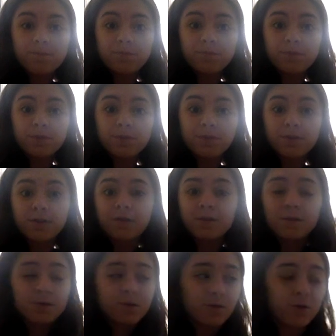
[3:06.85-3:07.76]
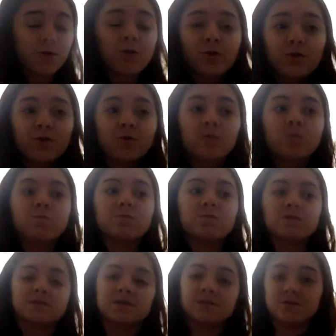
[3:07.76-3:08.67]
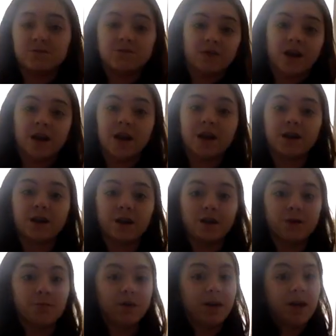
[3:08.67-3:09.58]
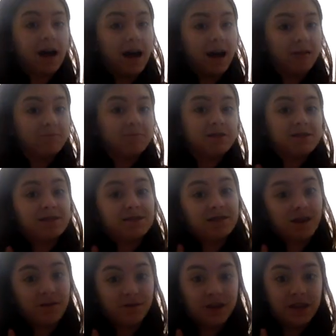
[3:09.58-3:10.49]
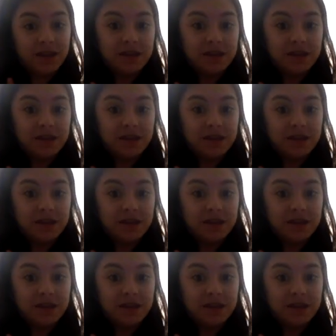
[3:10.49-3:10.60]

of two. This is great. You mean, I'm just loving